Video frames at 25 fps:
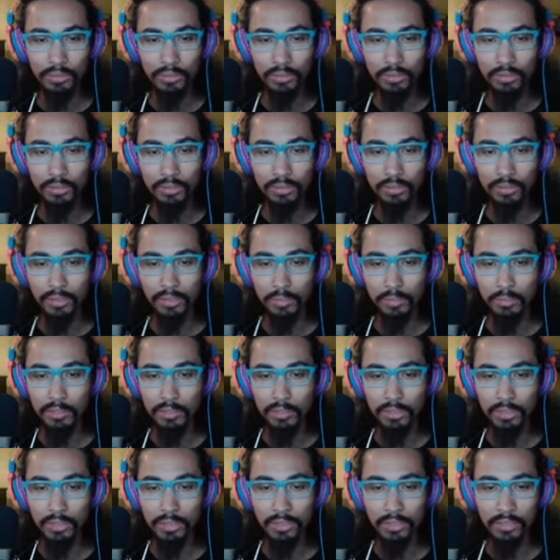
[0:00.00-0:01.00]
you know,
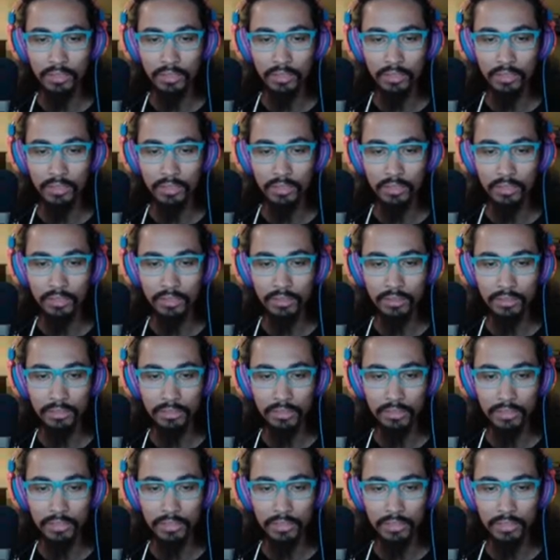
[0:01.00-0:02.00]
IMSA
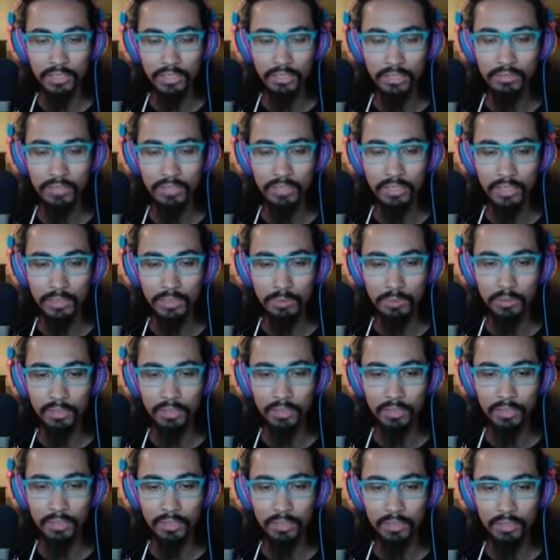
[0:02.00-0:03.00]
or GT races
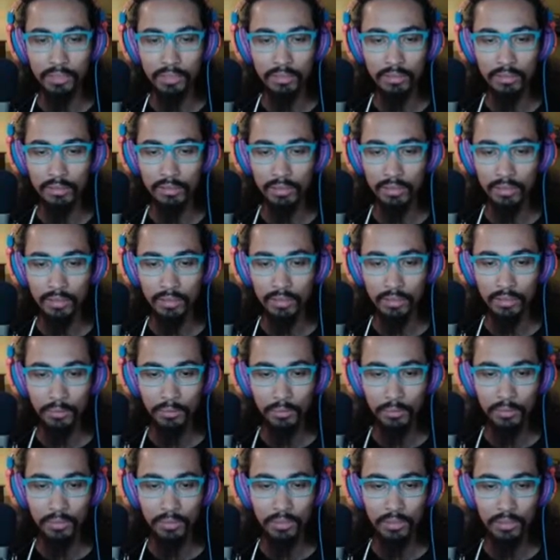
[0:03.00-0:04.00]
back then
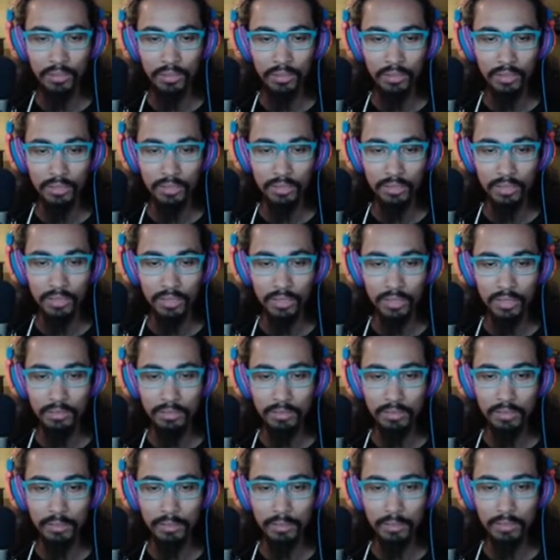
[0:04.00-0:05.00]
with the Dodge
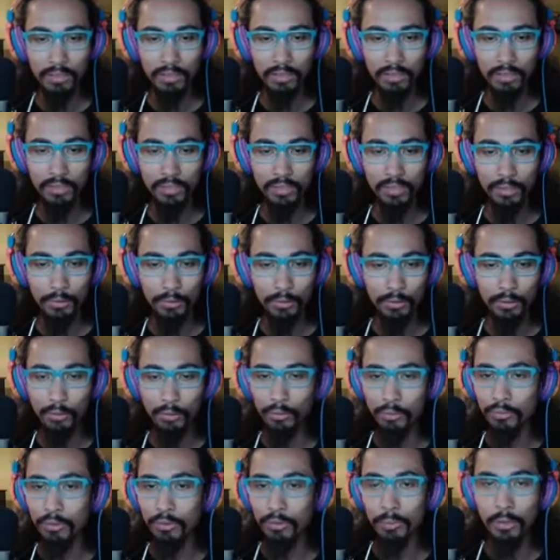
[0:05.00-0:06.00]
Vipers, and they were
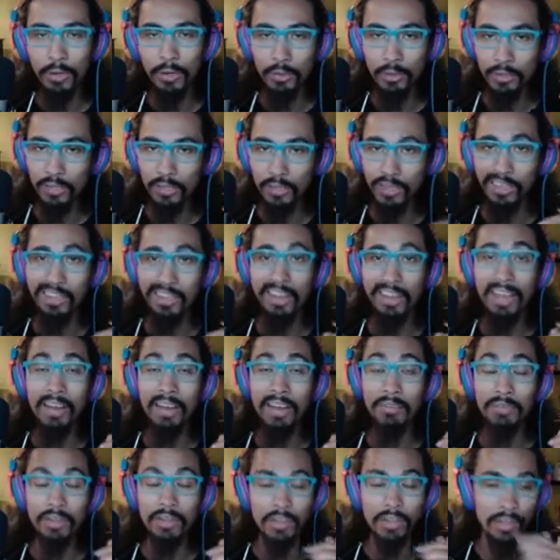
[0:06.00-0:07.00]
known for power sliding
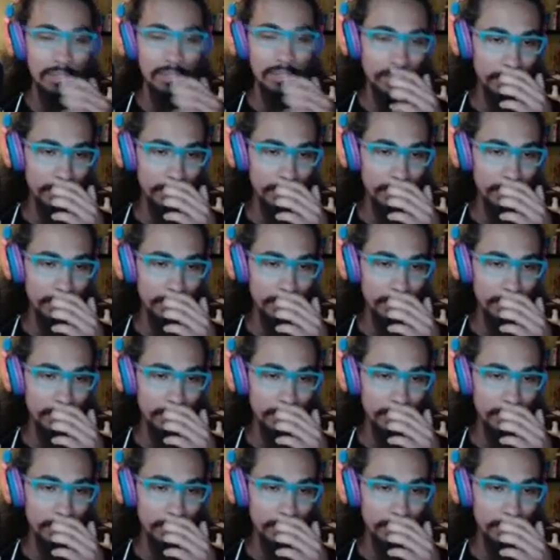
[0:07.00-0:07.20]
everything.